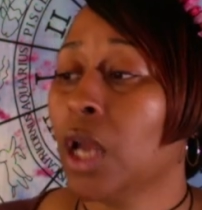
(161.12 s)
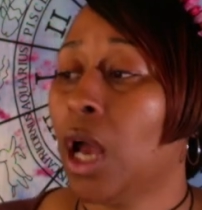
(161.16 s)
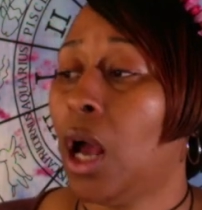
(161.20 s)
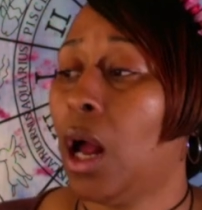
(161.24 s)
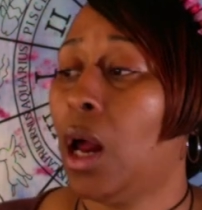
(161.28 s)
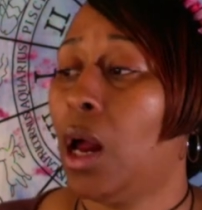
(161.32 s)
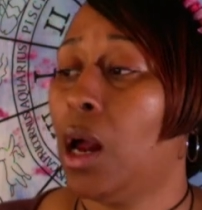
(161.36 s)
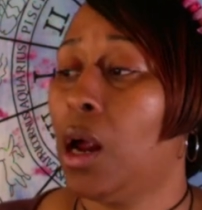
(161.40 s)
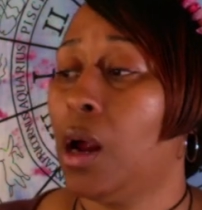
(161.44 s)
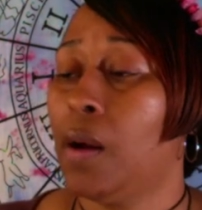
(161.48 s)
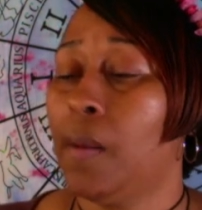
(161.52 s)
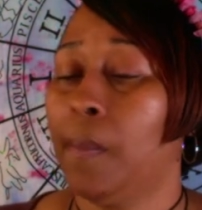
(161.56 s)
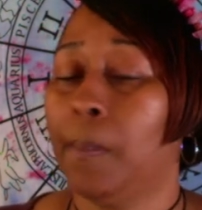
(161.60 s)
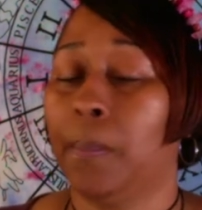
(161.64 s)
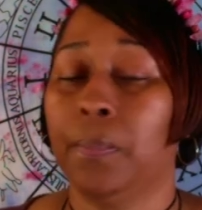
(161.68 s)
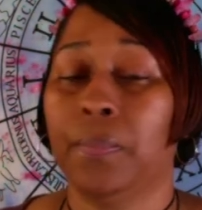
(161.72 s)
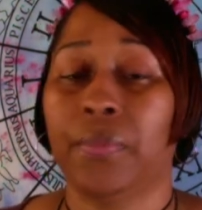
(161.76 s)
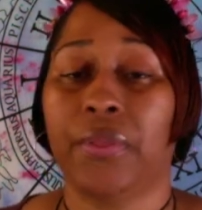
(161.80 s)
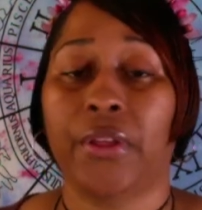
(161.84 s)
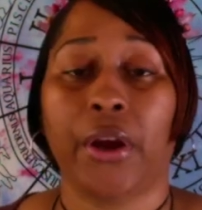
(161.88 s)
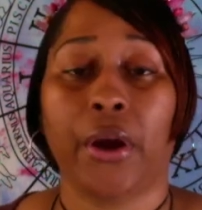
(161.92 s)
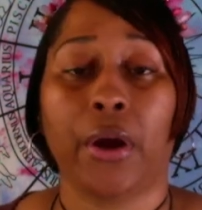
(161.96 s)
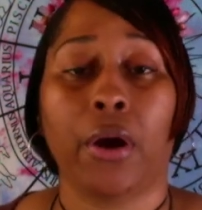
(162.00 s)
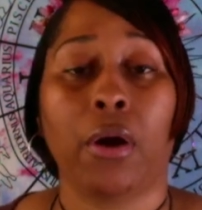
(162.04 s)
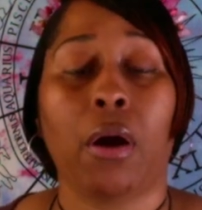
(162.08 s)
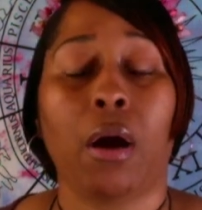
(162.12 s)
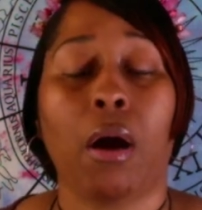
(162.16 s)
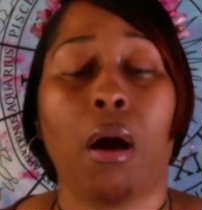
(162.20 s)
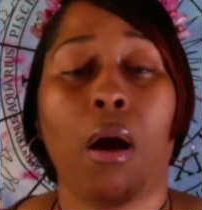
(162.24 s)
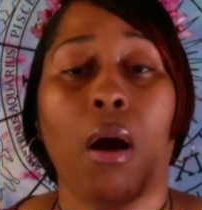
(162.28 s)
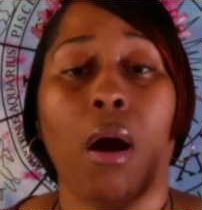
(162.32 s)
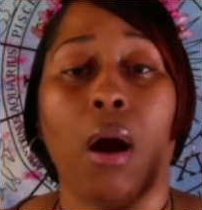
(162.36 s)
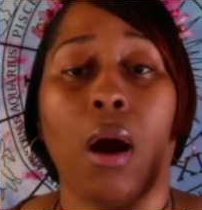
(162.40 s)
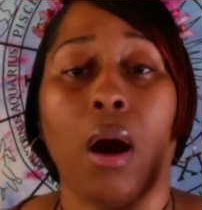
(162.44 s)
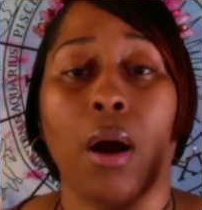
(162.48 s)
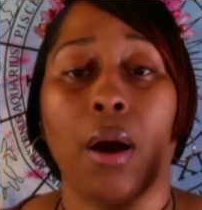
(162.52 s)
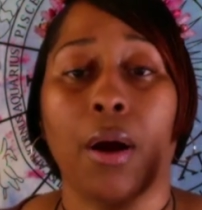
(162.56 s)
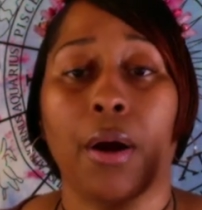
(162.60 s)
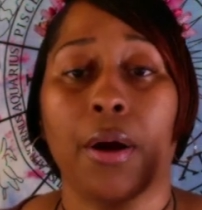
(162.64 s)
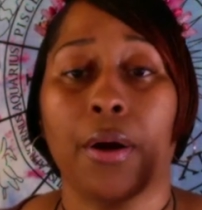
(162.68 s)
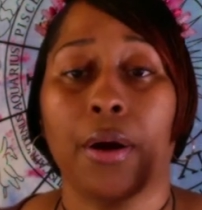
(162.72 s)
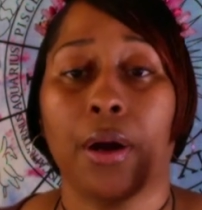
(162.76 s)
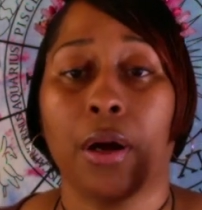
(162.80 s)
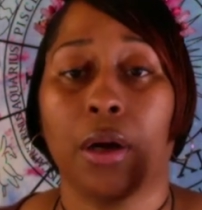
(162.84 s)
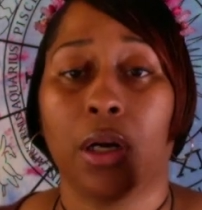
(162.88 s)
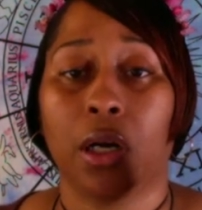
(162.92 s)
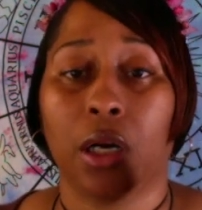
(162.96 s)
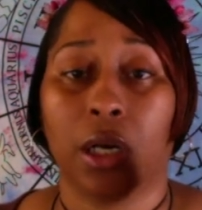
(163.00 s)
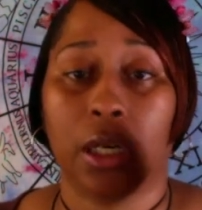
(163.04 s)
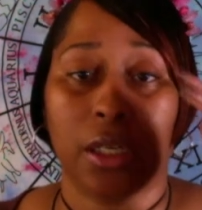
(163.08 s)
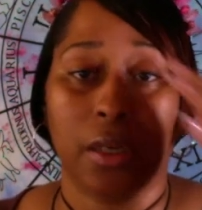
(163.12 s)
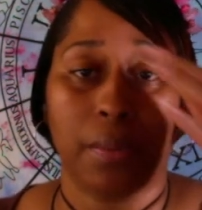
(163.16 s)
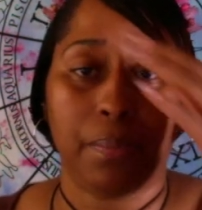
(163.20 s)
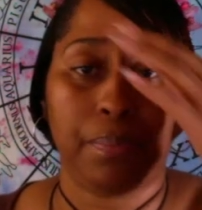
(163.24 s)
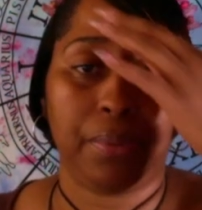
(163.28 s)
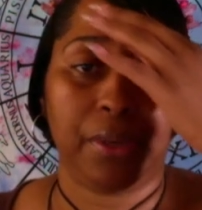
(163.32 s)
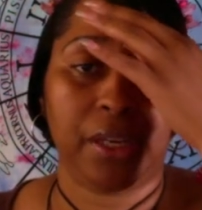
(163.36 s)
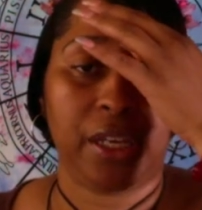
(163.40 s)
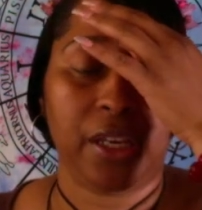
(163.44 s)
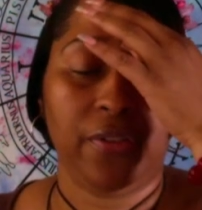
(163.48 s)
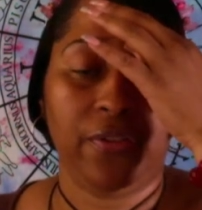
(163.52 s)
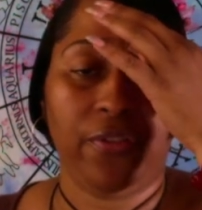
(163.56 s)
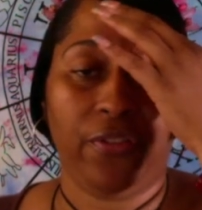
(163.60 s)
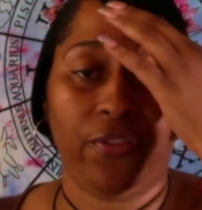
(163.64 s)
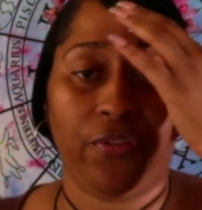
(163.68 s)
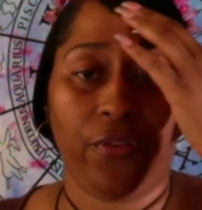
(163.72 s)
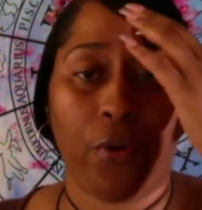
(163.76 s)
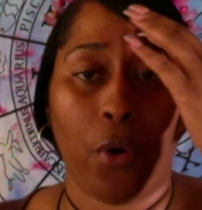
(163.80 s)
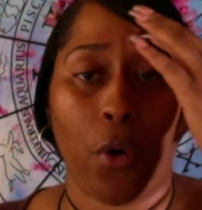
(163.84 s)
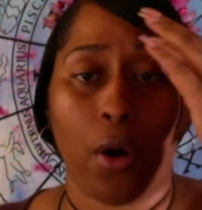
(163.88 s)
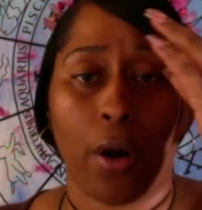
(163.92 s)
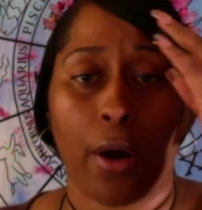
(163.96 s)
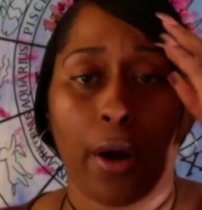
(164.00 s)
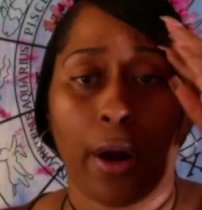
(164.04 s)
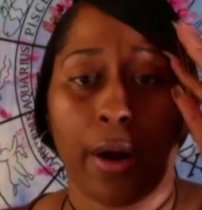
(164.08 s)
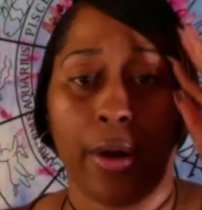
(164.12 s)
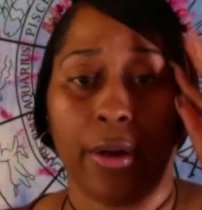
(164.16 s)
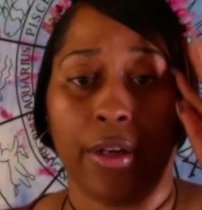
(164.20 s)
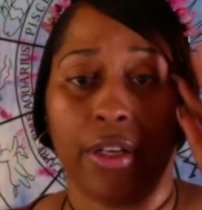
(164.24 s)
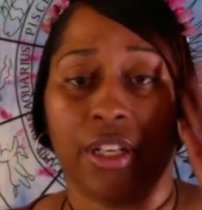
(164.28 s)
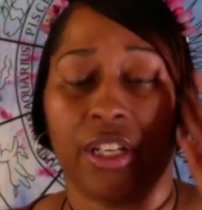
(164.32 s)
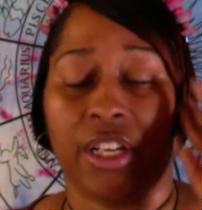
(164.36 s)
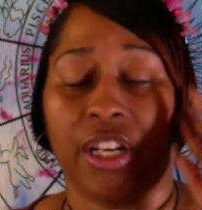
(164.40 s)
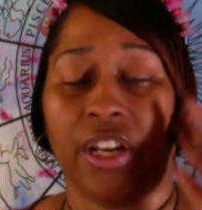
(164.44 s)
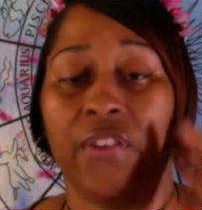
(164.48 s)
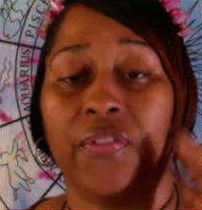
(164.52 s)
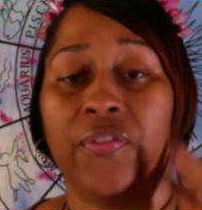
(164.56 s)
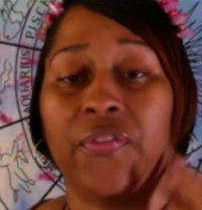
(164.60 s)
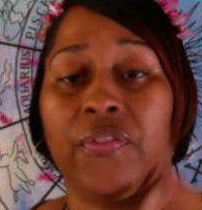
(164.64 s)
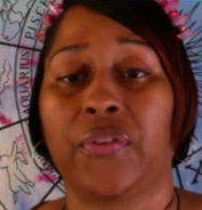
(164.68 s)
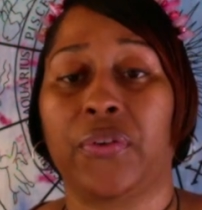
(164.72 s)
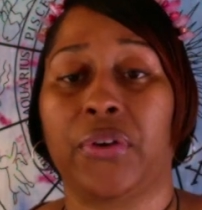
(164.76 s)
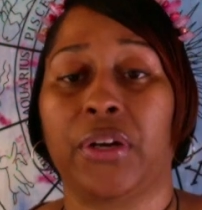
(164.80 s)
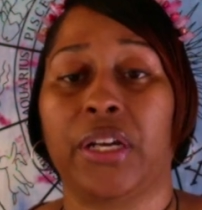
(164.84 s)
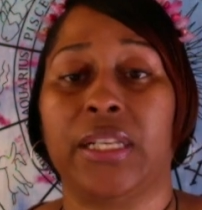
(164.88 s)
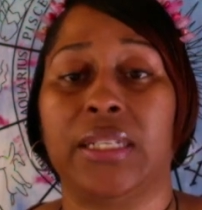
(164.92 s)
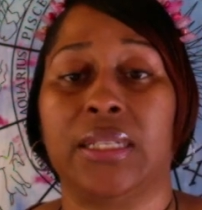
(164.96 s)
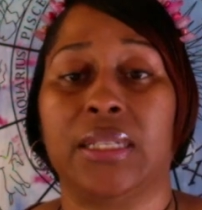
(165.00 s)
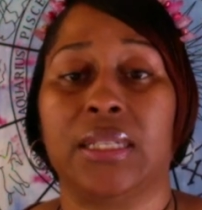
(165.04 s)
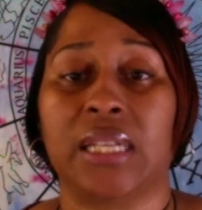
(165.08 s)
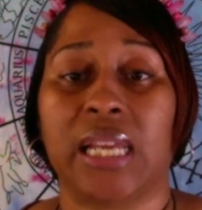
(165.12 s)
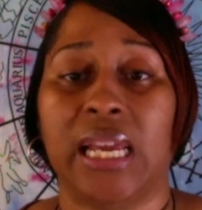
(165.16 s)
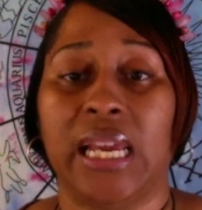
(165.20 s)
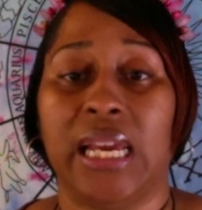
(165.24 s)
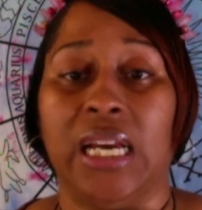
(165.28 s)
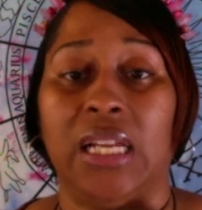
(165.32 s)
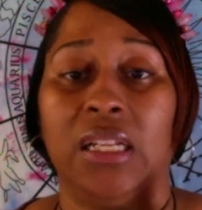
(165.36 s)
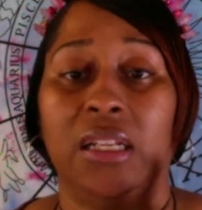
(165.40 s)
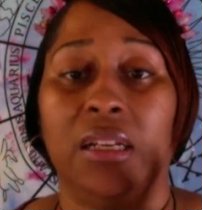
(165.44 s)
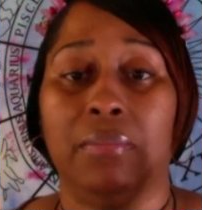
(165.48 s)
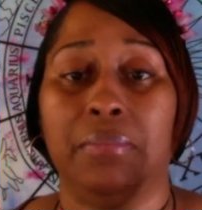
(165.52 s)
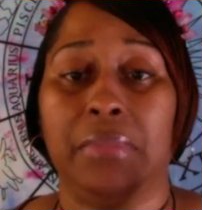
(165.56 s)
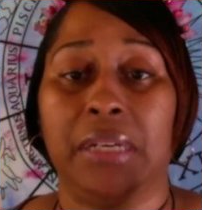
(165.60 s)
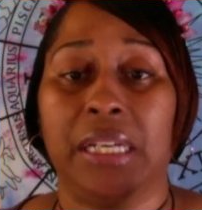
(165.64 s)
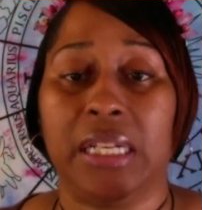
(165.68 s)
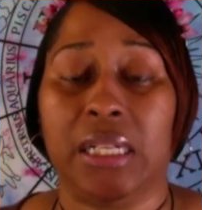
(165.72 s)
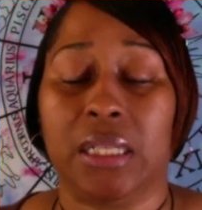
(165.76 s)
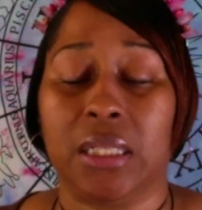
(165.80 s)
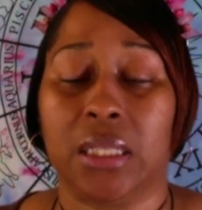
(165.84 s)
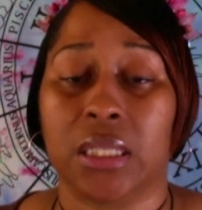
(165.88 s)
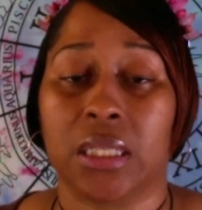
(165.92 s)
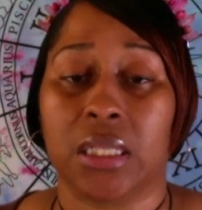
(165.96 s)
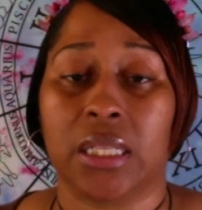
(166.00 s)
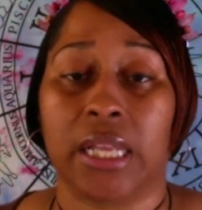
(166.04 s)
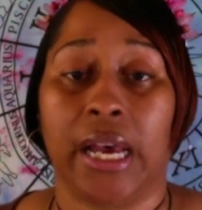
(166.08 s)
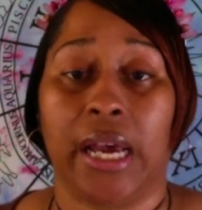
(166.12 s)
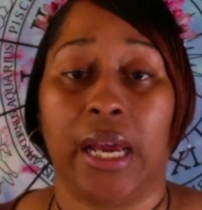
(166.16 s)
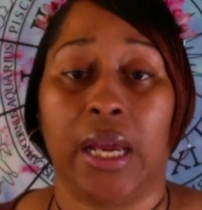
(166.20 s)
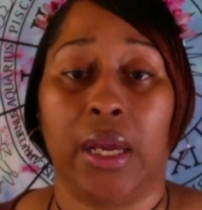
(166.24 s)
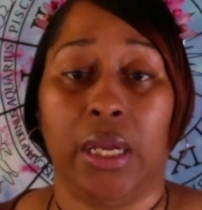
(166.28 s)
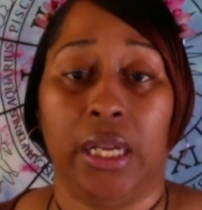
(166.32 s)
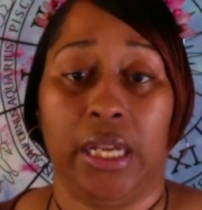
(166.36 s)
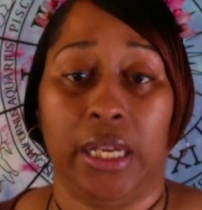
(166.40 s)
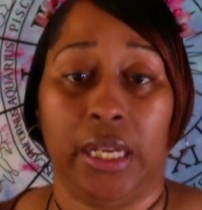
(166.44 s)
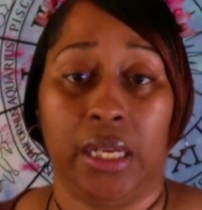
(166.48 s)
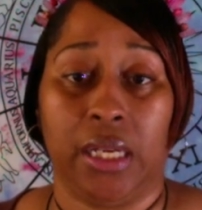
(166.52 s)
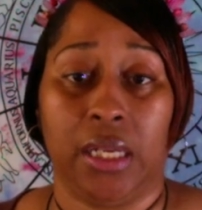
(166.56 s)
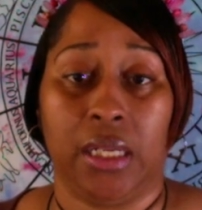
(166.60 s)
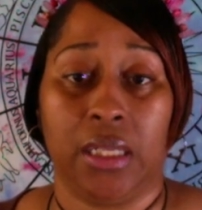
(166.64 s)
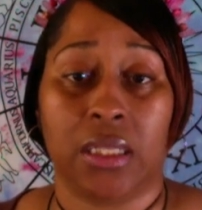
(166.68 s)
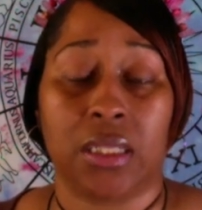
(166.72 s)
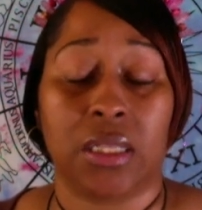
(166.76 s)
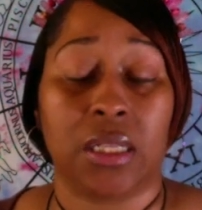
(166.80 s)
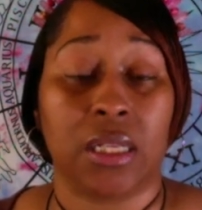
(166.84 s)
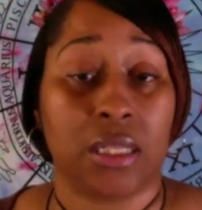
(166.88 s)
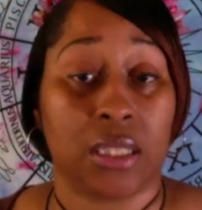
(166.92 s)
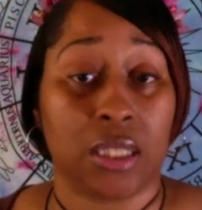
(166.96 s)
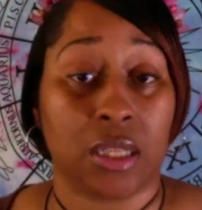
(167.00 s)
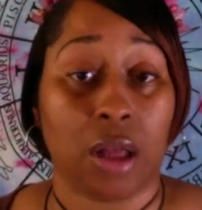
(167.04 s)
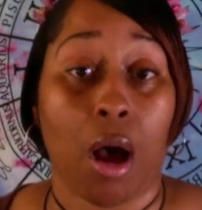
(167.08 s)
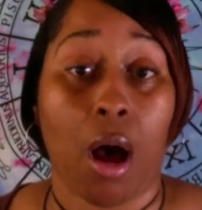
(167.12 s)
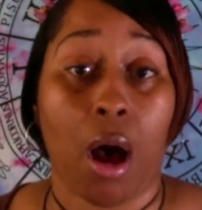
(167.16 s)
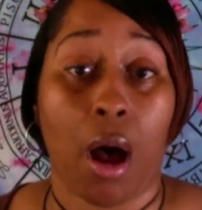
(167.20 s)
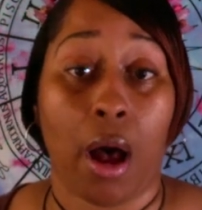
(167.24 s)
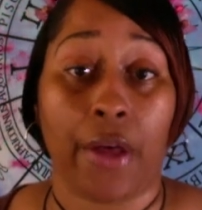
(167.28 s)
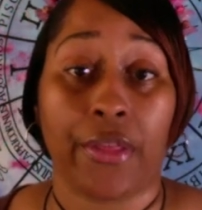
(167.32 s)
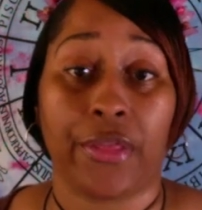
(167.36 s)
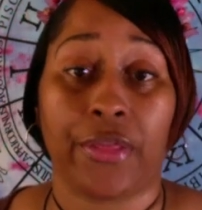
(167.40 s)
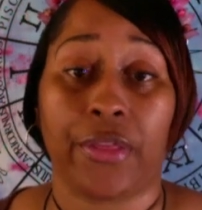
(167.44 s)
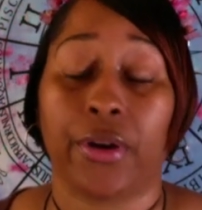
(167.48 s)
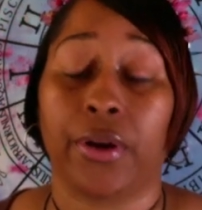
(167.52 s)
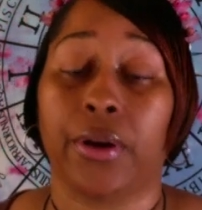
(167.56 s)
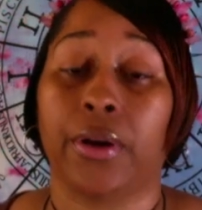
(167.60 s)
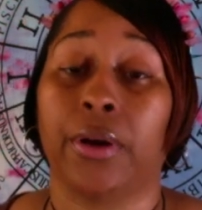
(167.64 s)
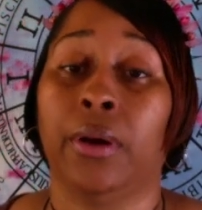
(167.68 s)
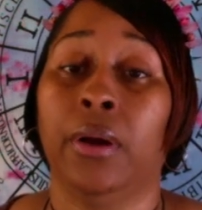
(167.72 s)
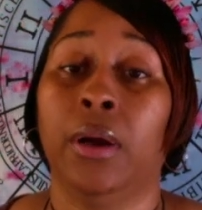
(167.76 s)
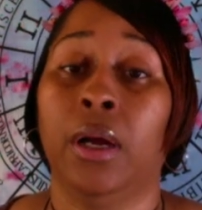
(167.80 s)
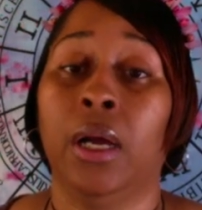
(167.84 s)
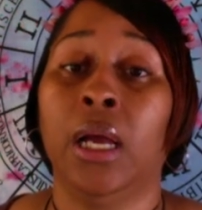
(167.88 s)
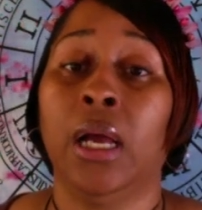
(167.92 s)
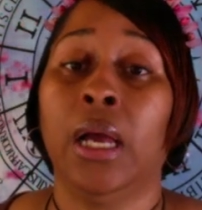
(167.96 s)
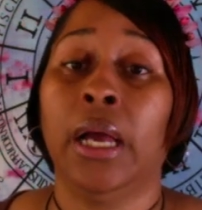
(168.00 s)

Um, there are going to be four different elements that is this author